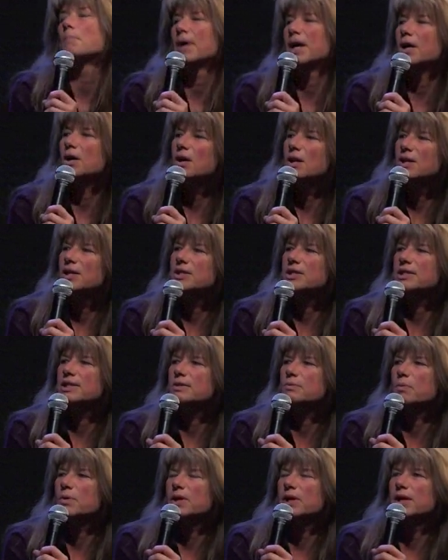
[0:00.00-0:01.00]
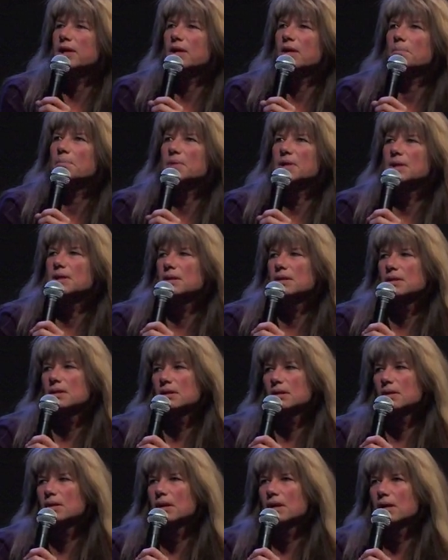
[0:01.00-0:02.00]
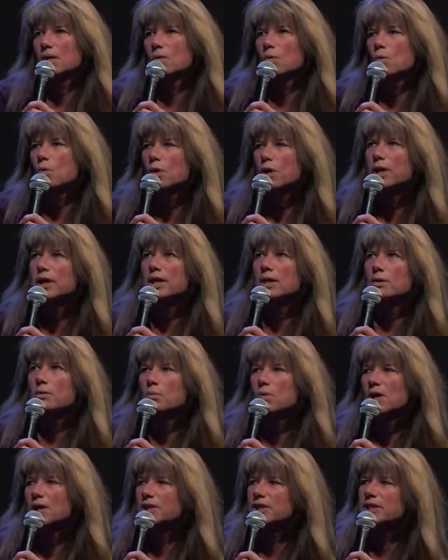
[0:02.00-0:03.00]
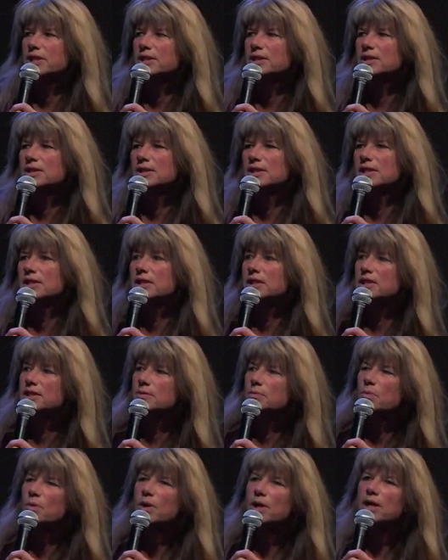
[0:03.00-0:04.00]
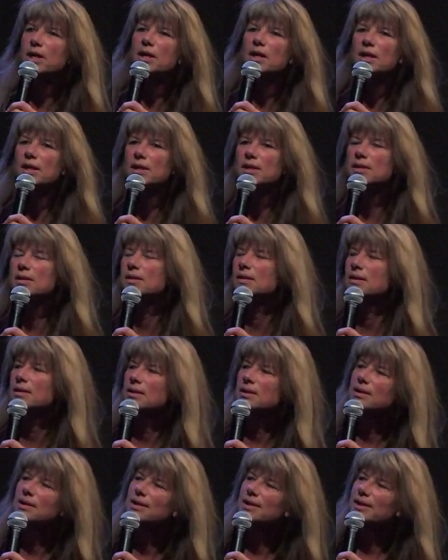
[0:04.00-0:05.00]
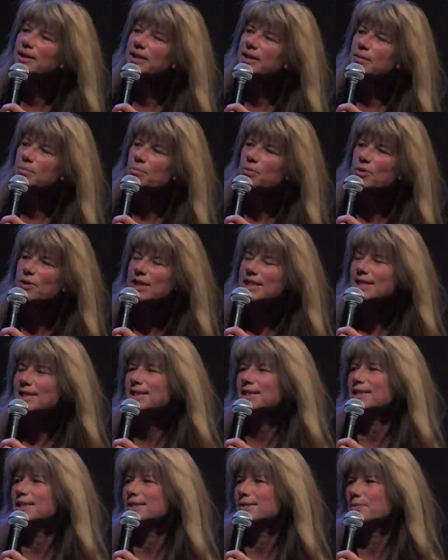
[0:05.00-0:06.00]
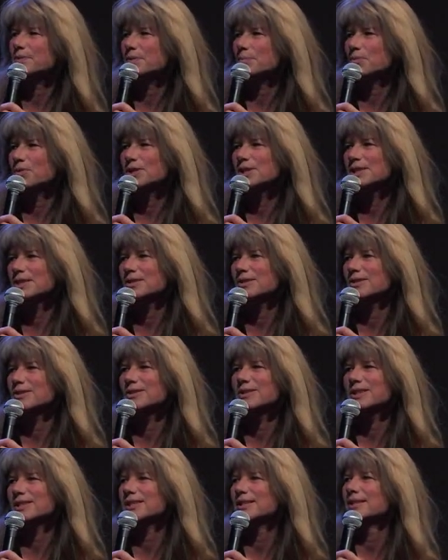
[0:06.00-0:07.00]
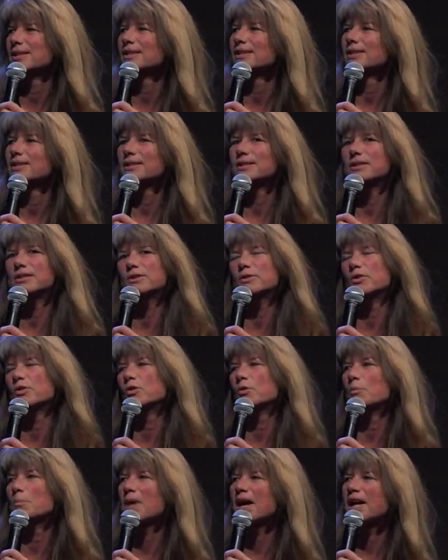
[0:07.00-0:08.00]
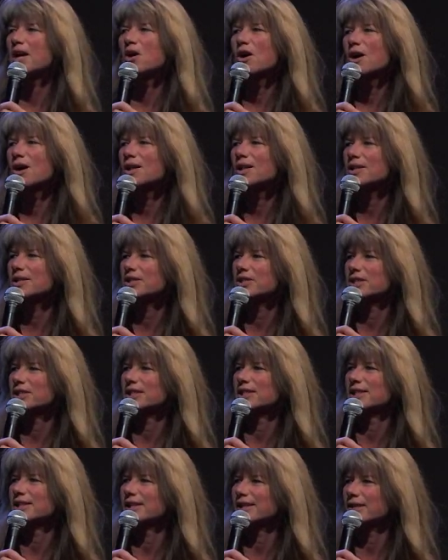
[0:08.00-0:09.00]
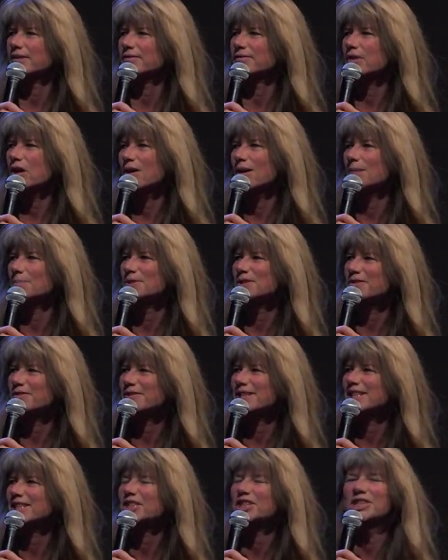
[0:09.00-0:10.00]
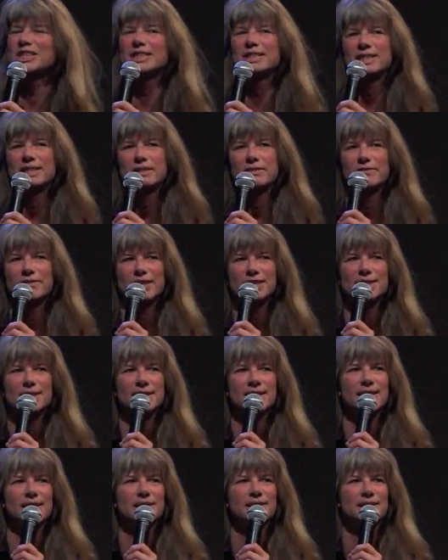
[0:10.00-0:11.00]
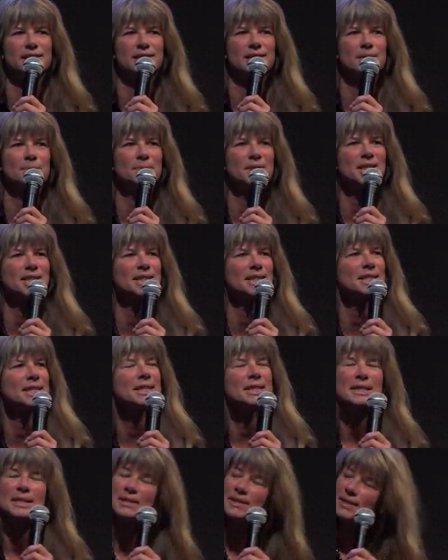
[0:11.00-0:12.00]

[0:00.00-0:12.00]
biologist working up in Oregon or Washington, and she's working in in prisons with prisoners to do mycology and observations and investigations because